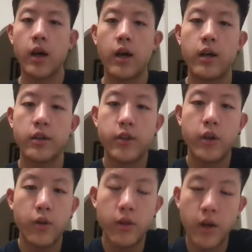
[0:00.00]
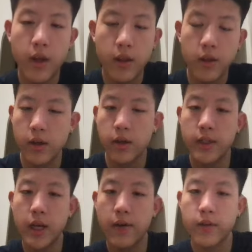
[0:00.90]
Uh, so uh, the
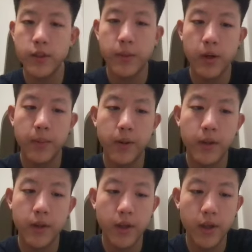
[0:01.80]
design of the experiment